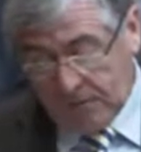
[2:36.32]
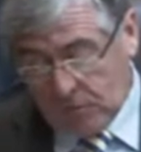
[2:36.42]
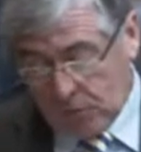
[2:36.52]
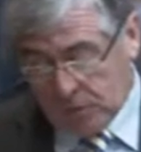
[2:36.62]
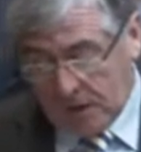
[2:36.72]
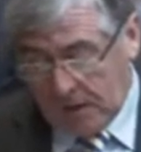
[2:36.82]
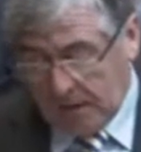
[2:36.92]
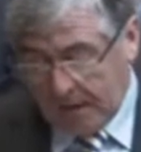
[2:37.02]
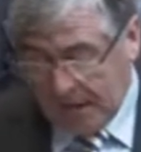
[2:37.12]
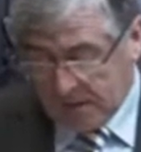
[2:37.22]
Of course,
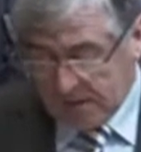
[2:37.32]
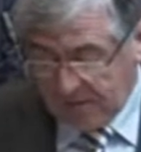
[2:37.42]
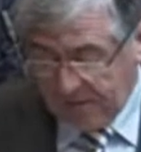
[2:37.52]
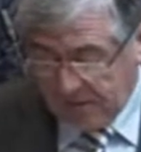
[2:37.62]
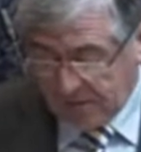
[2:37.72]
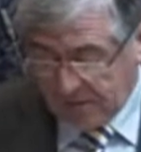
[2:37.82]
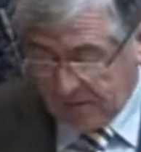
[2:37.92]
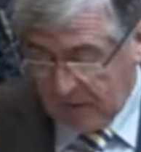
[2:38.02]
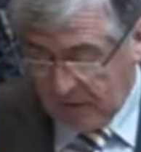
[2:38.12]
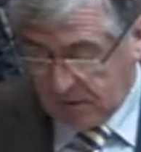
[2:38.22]
Ireland has defensive
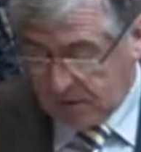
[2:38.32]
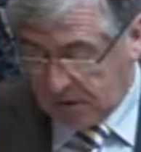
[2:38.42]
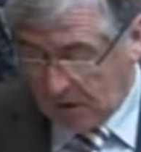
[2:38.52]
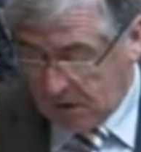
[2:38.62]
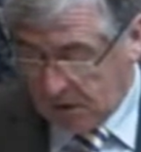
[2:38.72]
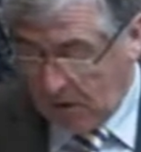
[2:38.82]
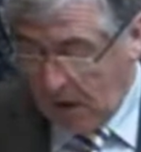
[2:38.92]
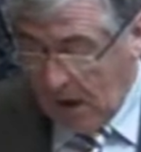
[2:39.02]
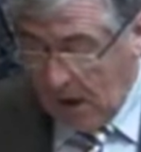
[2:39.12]
interests also.